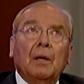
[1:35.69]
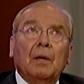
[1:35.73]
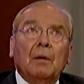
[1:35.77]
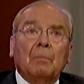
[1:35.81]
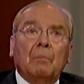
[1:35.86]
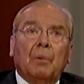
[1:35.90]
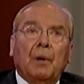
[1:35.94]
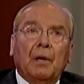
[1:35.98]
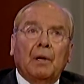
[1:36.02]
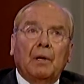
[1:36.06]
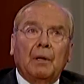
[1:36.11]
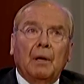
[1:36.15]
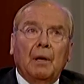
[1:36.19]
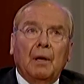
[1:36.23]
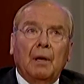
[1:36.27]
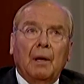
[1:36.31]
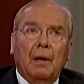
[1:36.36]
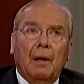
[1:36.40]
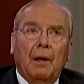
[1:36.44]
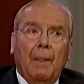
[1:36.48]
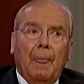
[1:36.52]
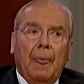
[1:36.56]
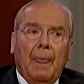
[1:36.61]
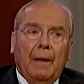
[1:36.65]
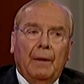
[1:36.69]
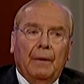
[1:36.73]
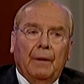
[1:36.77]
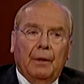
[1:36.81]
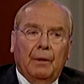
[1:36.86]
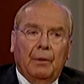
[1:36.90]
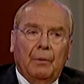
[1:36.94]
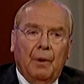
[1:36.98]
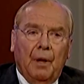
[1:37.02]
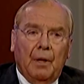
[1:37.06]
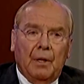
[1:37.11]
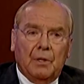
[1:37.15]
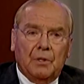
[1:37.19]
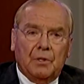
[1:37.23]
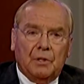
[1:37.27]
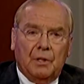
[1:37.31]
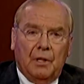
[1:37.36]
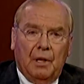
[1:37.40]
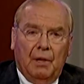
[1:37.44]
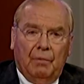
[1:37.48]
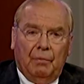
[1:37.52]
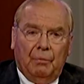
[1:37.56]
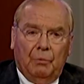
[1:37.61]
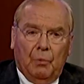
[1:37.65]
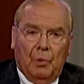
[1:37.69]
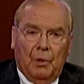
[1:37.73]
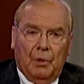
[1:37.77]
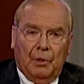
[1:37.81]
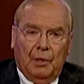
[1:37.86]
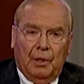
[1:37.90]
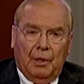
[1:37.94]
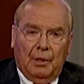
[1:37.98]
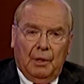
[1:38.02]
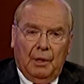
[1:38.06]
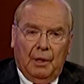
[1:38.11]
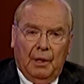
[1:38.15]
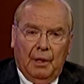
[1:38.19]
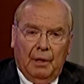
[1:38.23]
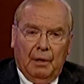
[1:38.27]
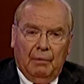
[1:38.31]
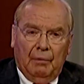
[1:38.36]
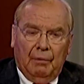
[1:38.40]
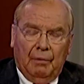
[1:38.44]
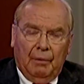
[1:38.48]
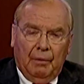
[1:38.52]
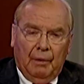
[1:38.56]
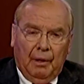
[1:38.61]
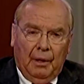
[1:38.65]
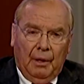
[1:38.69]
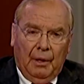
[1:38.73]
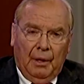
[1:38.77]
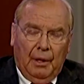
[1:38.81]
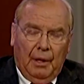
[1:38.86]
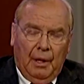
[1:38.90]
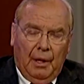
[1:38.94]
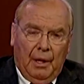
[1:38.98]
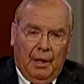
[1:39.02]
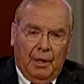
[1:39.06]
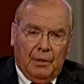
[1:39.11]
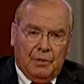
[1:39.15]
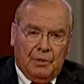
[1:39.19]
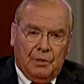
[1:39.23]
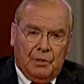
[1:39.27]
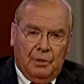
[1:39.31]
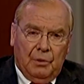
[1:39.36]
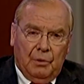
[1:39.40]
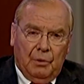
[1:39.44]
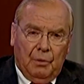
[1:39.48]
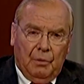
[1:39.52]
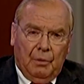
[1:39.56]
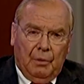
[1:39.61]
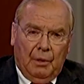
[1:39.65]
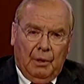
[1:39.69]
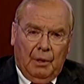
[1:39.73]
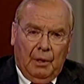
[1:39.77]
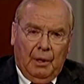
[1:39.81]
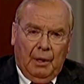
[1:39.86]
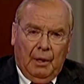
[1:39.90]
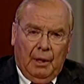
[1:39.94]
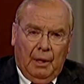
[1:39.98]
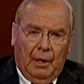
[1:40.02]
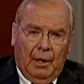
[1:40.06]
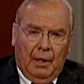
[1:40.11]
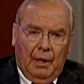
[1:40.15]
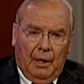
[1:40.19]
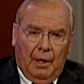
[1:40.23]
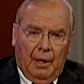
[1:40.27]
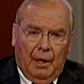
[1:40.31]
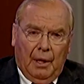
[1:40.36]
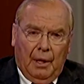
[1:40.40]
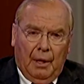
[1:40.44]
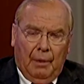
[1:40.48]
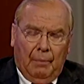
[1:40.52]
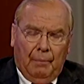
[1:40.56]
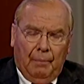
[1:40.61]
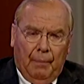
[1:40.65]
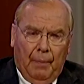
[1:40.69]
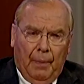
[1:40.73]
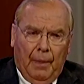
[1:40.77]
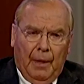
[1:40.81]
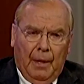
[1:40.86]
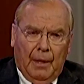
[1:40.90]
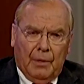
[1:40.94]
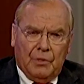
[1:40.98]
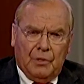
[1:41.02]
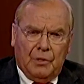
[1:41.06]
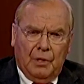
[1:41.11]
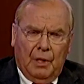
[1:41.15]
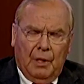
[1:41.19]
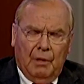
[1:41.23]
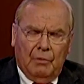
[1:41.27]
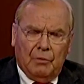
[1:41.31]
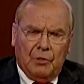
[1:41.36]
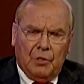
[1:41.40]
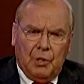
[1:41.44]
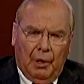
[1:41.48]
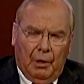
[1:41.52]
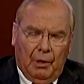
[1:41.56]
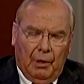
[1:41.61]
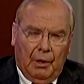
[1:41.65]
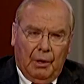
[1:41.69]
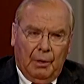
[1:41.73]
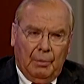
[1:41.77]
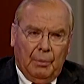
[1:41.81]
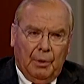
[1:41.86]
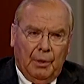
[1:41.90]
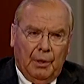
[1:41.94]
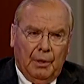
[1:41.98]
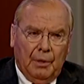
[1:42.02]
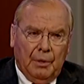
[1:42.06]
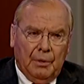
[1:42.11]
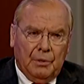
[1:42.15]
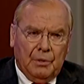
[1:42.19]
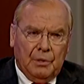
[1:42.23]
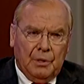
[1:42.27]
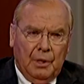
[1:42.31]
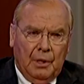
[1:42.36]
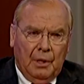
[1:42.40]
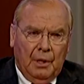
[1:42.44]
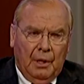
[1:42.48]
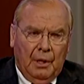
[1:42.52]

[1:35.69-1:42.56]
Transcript: But the greatest gift one can give is to give charity, because